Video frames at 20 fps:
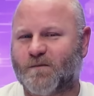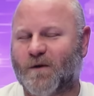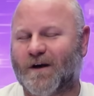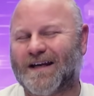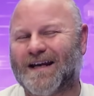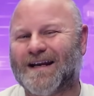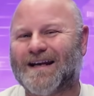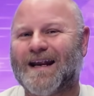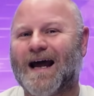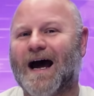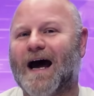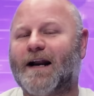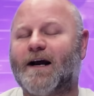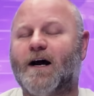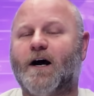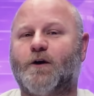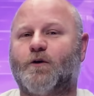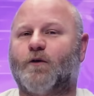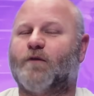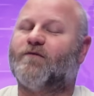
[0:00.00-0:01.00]
million, not
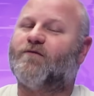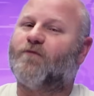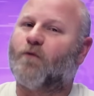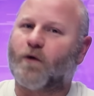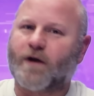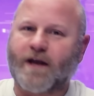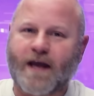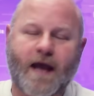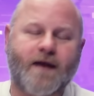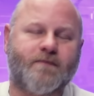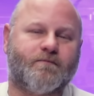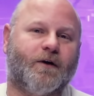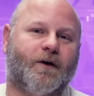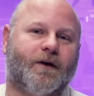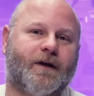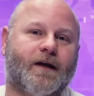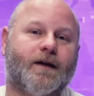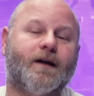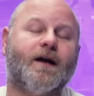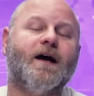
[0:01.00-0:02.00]
$148
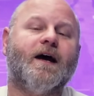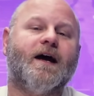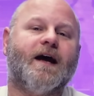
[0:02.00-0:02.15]
million,